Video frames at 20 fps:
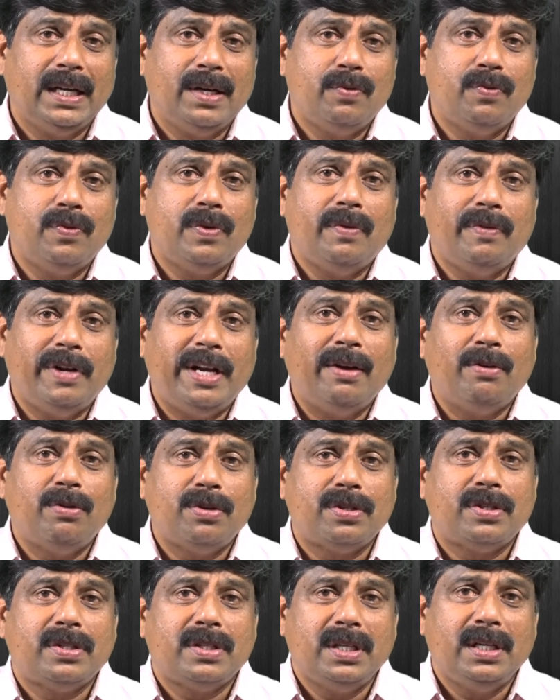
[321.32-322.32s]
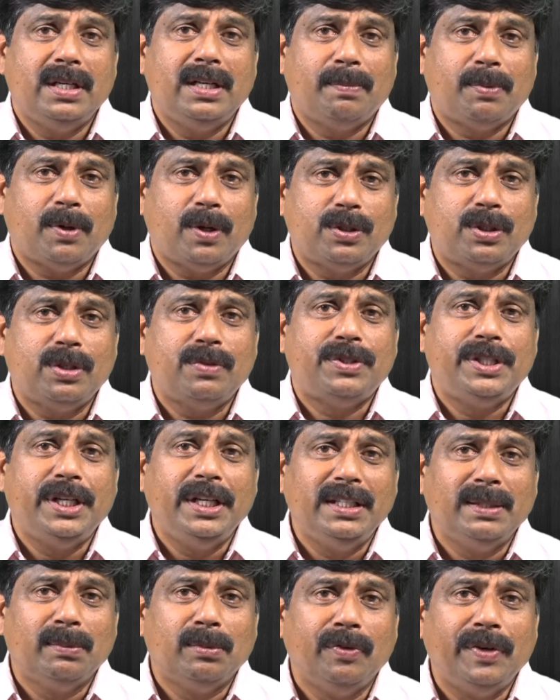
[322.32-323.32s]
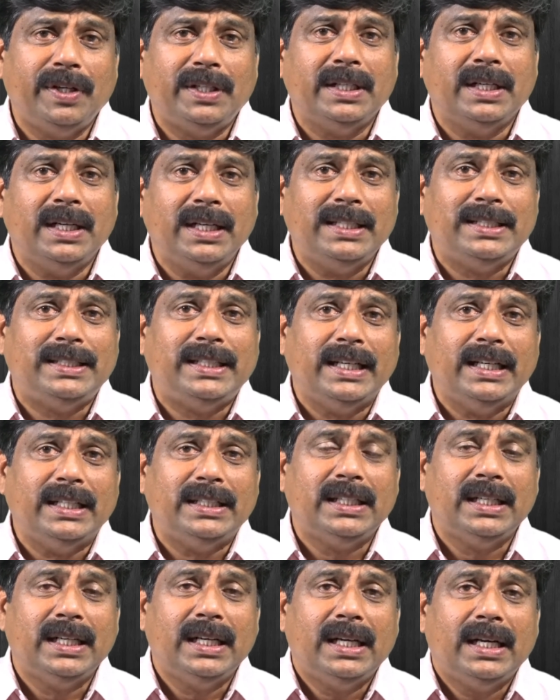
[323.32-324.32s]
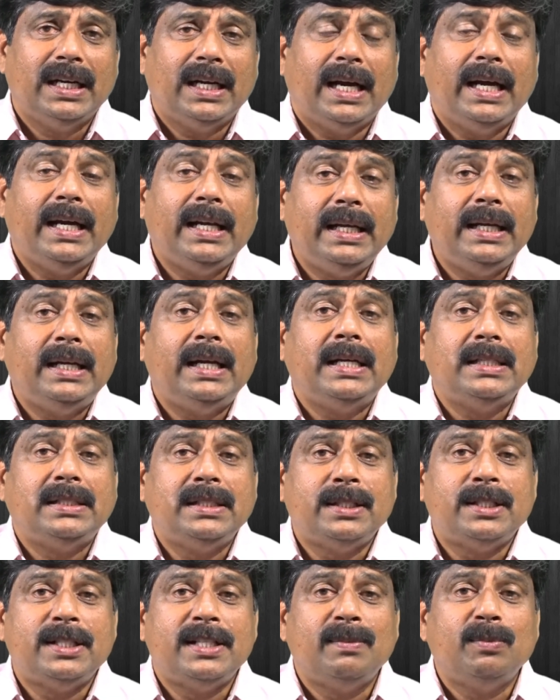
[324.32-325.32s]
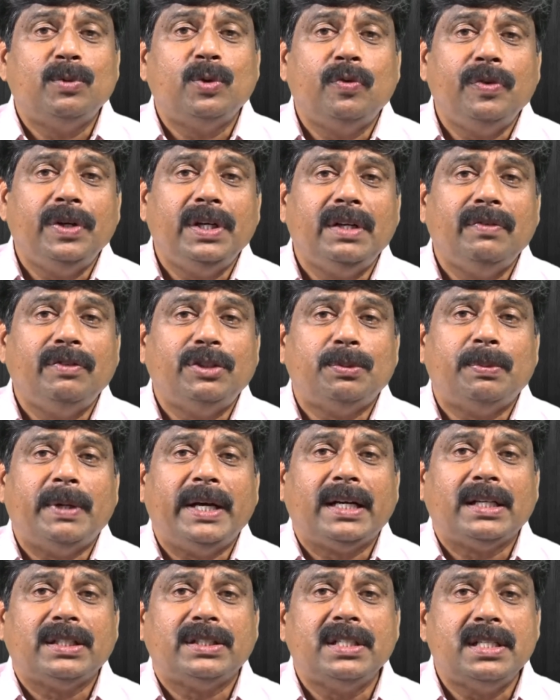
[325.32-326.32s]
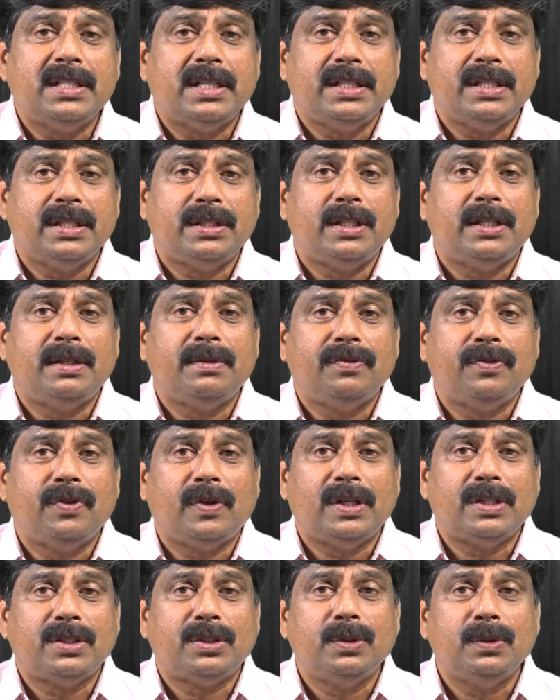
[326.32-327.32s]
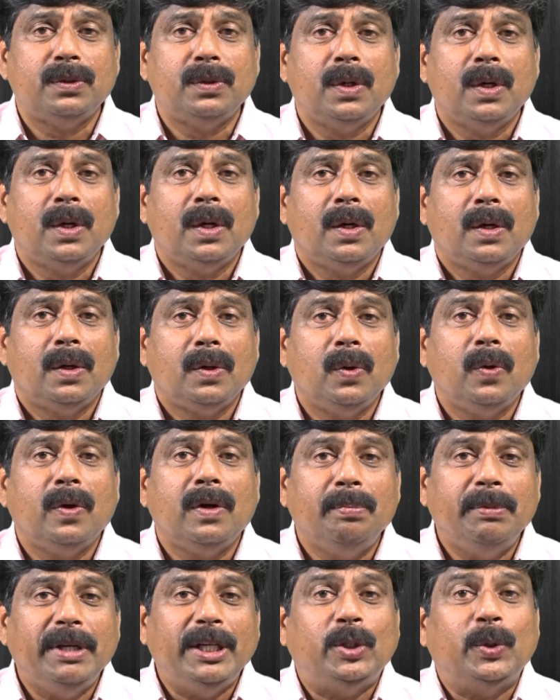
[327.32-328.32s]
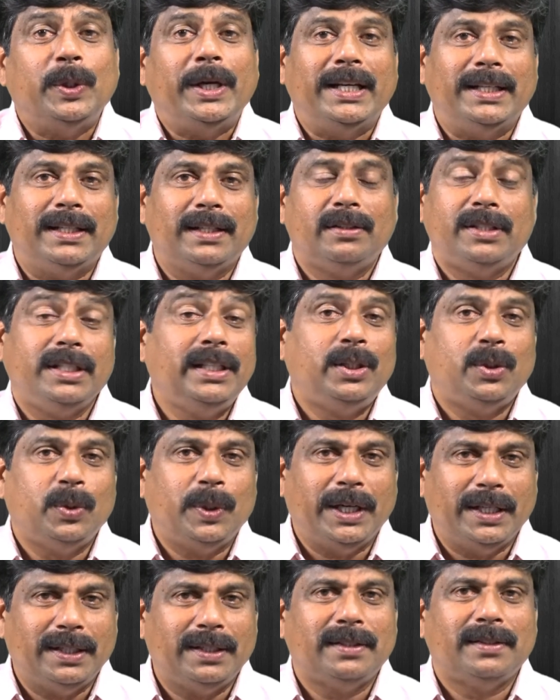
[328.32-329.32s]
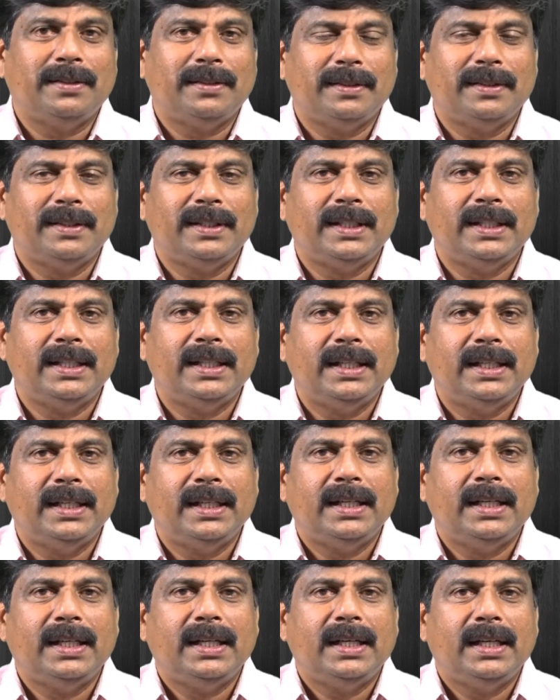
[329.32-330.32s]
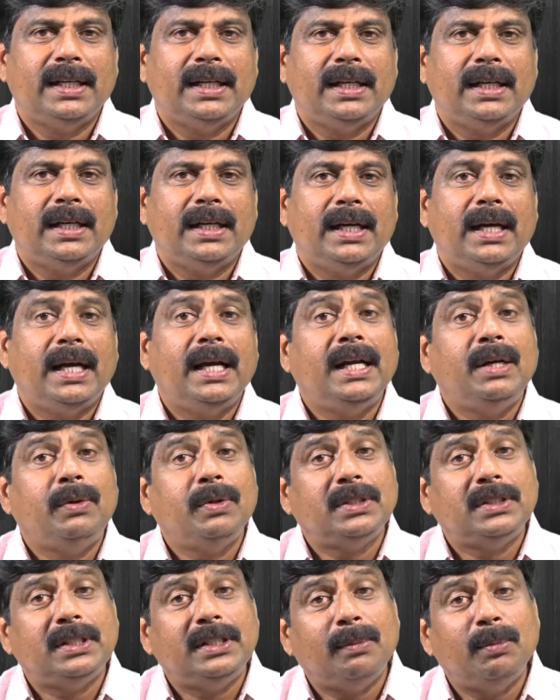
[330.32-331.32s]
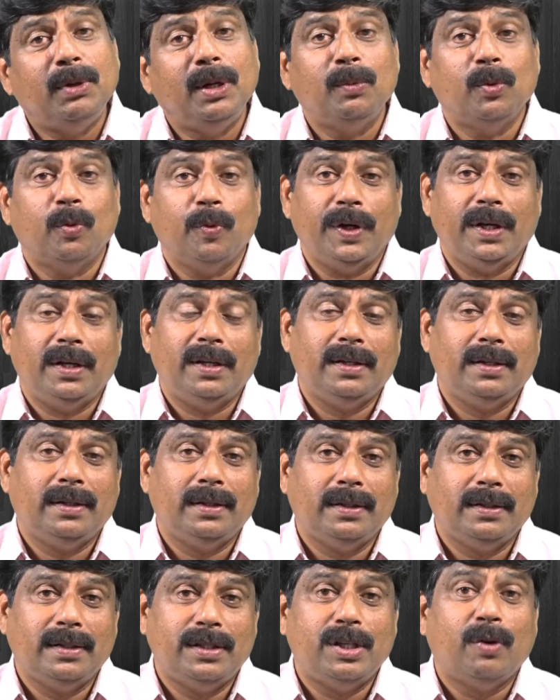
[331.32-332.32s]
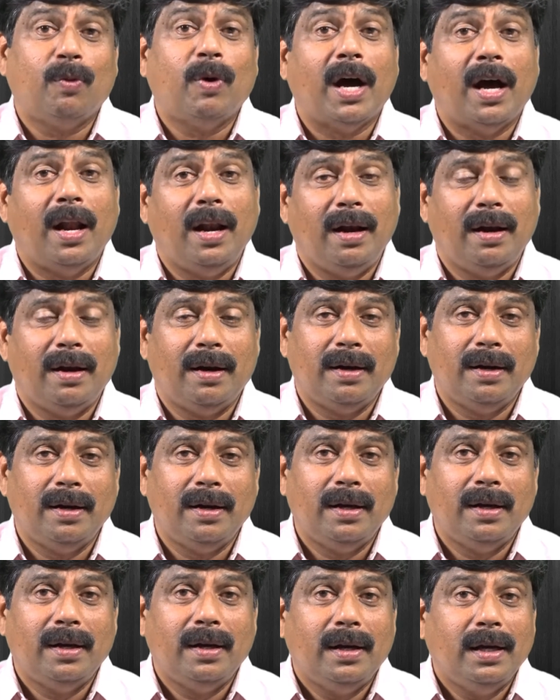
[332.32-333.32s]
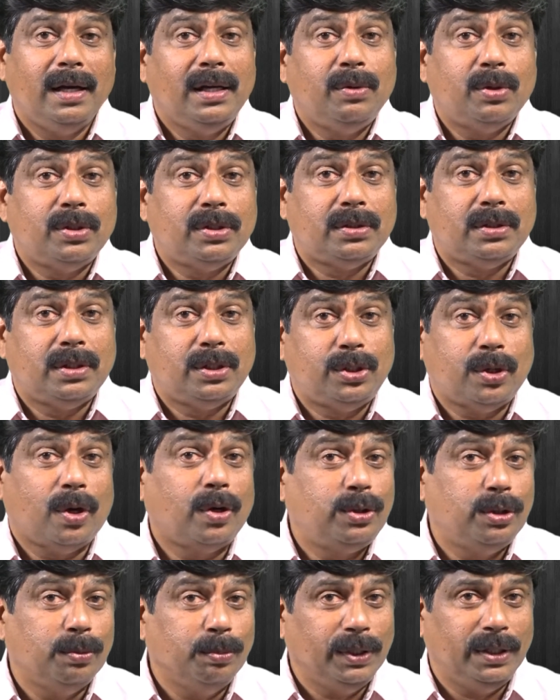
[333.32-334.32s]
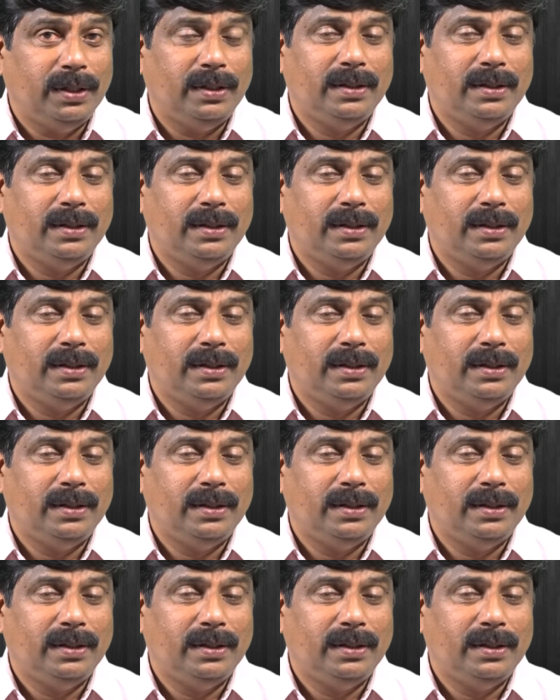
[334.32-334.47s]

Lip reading: When I was in the process of seeing the movie at the early stage, I realized this is the movie which my cousin suggested for us to go and meet together, see together. And it was a Tamil movie, Sawal. It was a shock to me.